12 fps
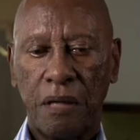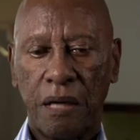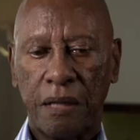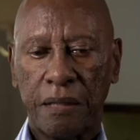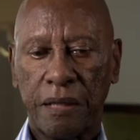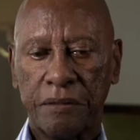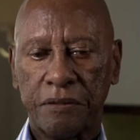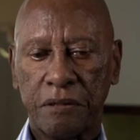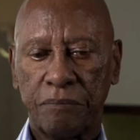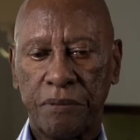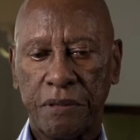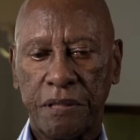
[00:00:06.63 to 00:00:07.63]
I got to the
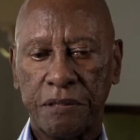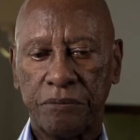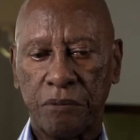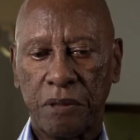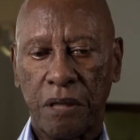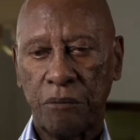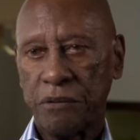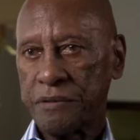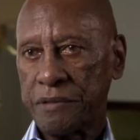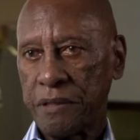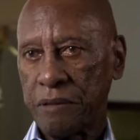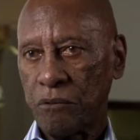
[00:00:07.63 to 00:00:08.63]
place where I would
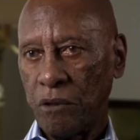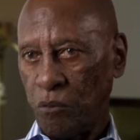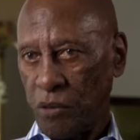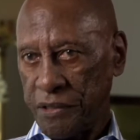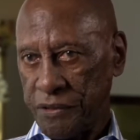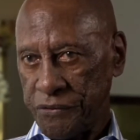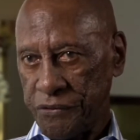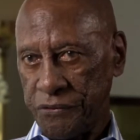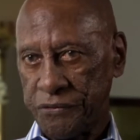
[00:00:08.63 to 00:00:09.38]
say, well, what did you